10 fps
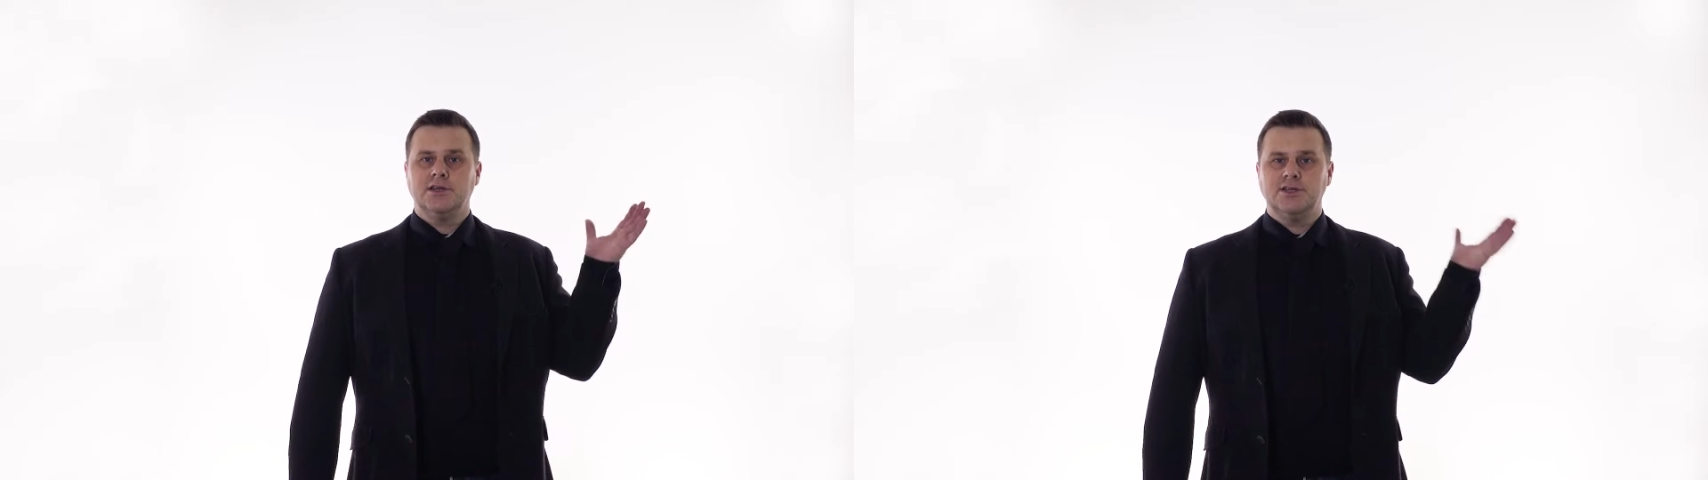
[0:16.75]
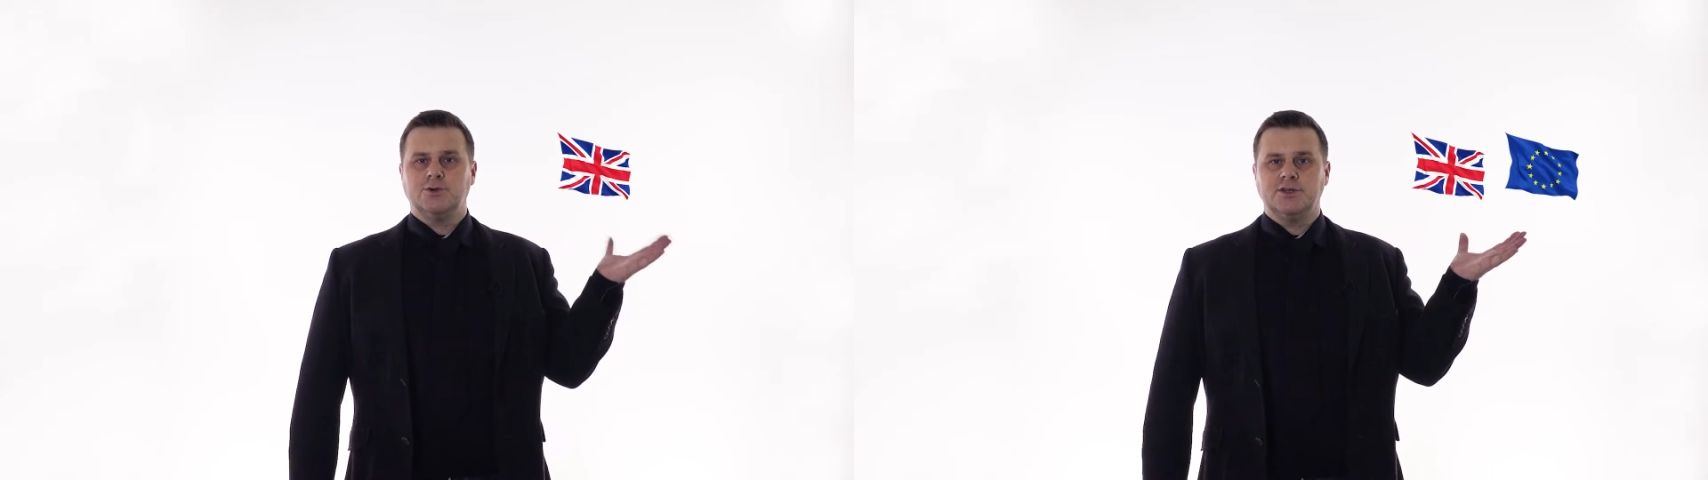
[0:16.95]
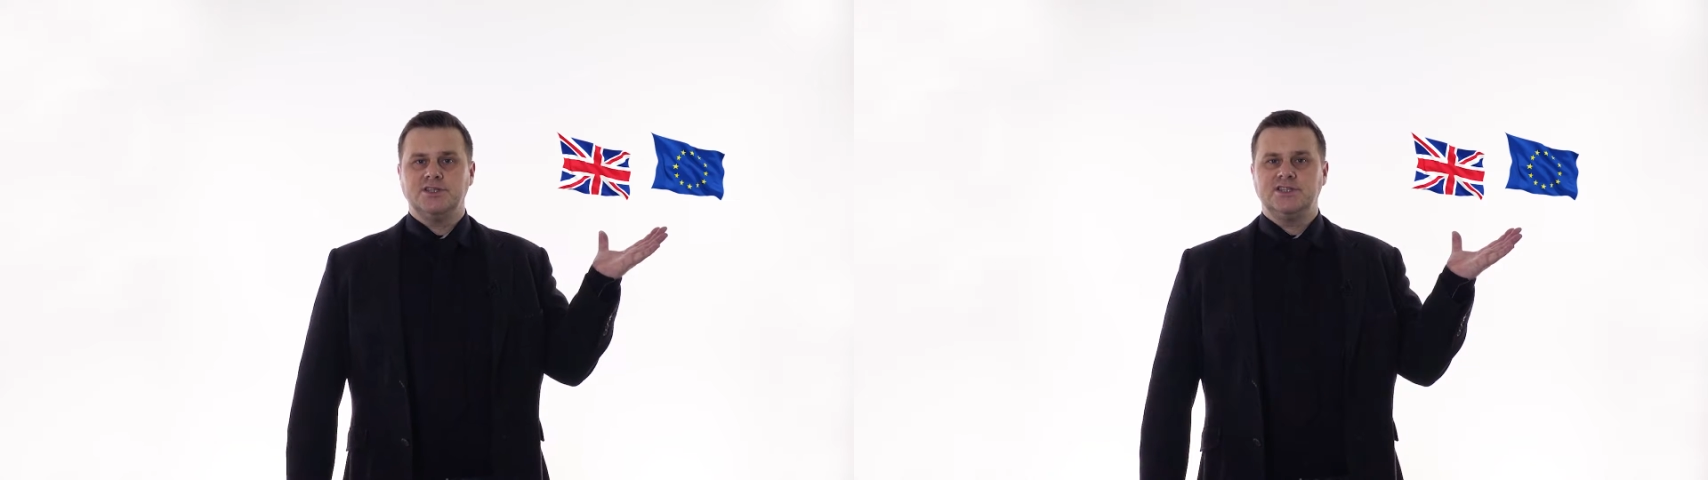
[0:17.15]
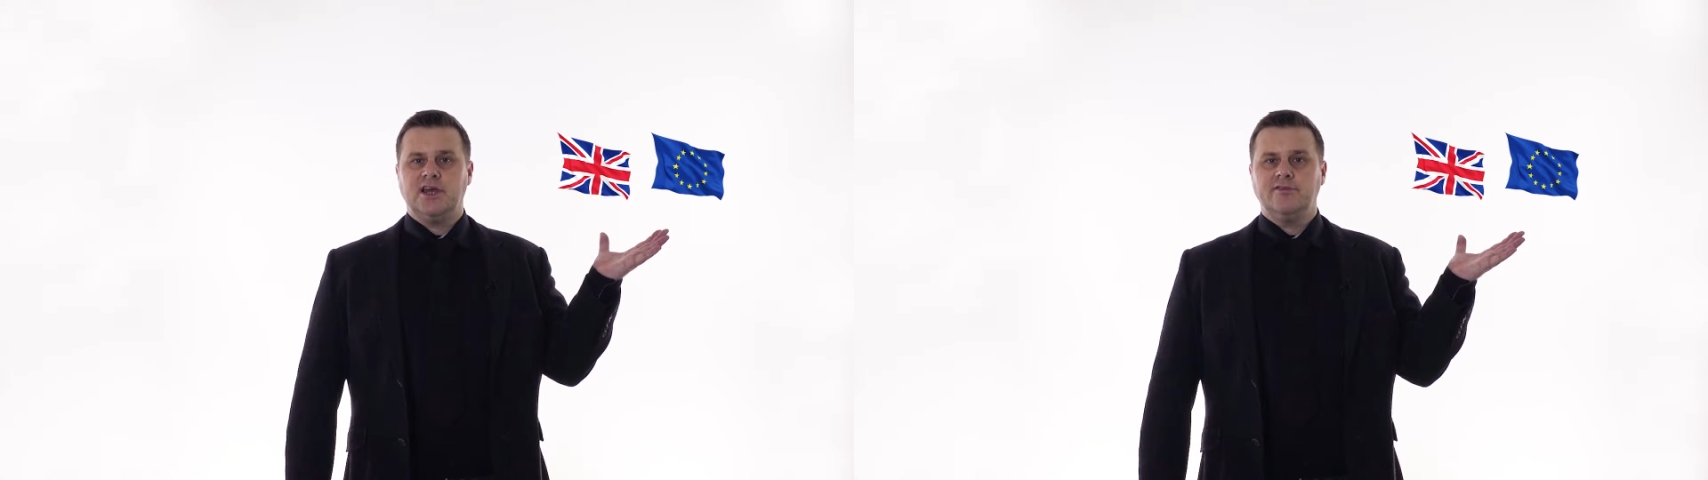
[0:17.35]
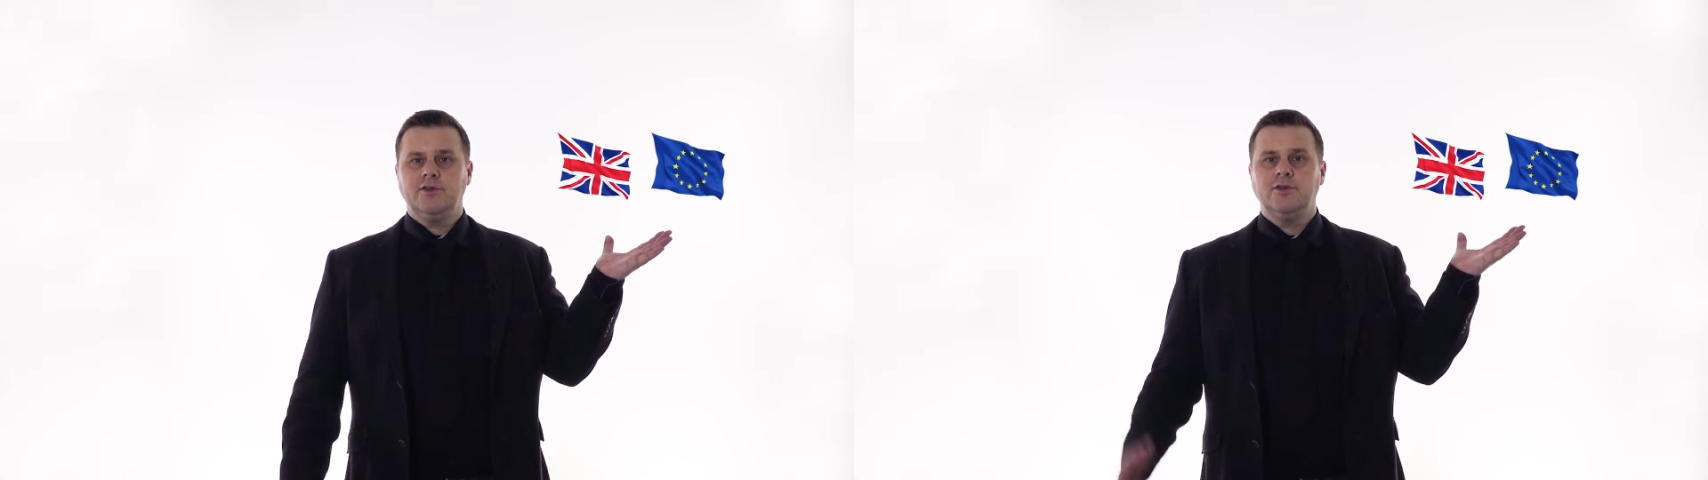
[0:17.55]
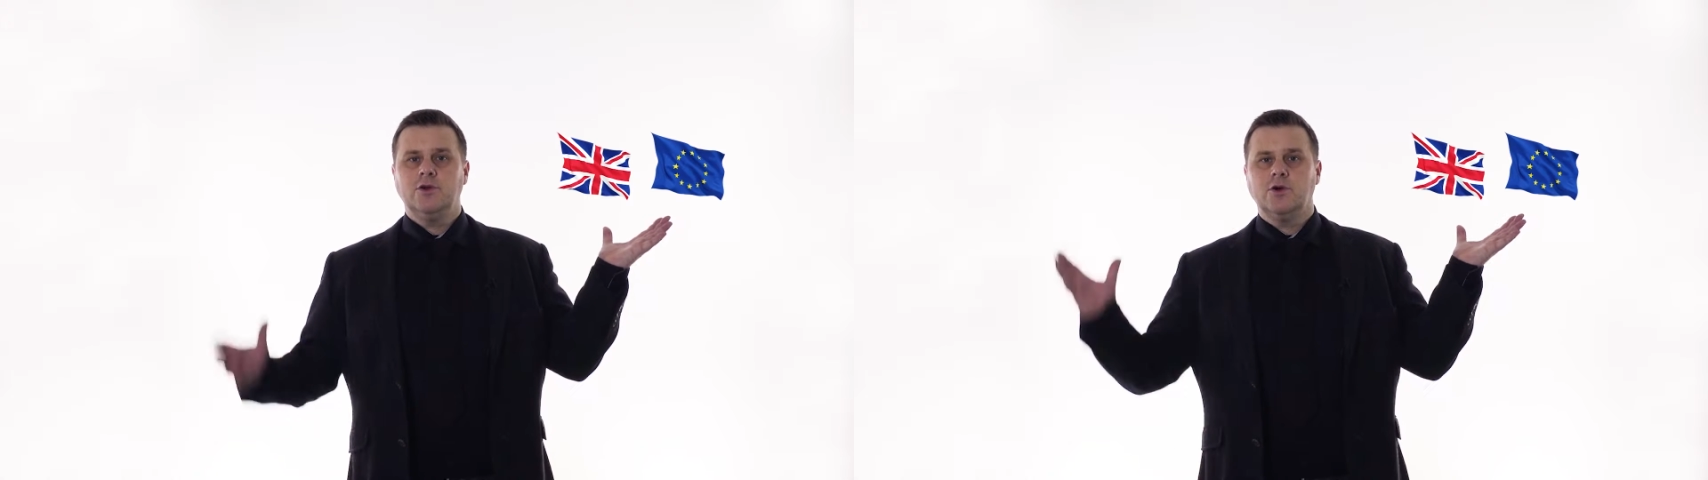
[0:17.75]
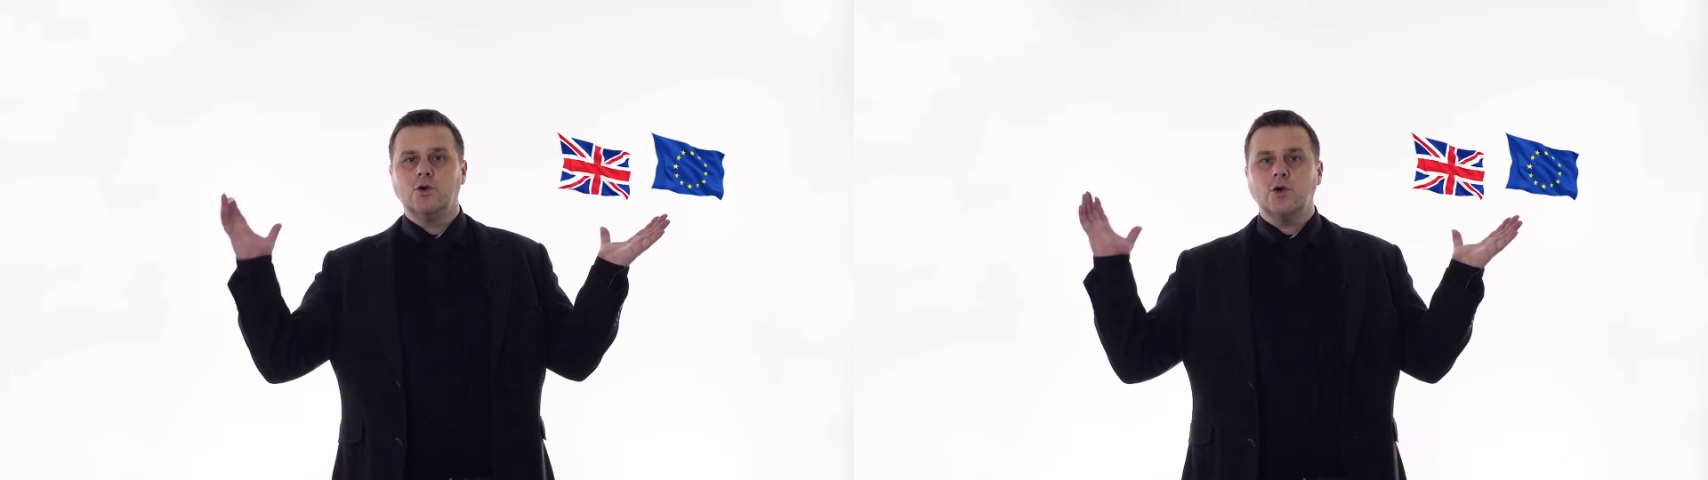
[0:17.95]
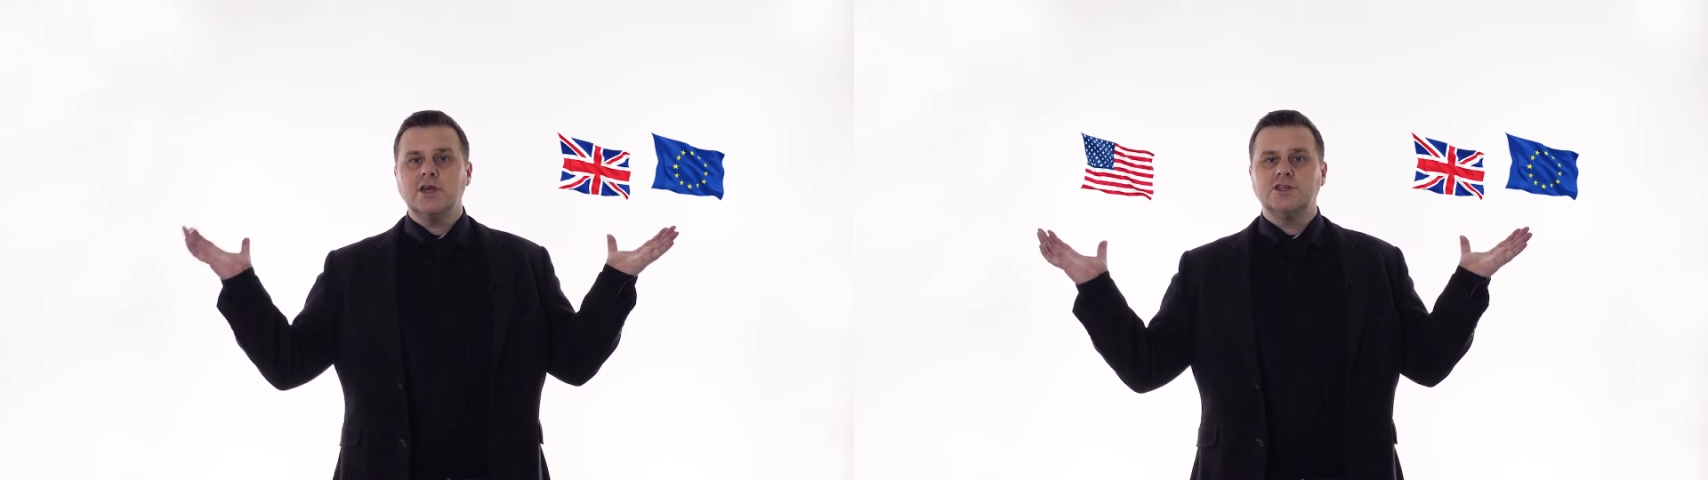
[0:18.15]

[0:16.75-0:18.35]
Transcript: E27 or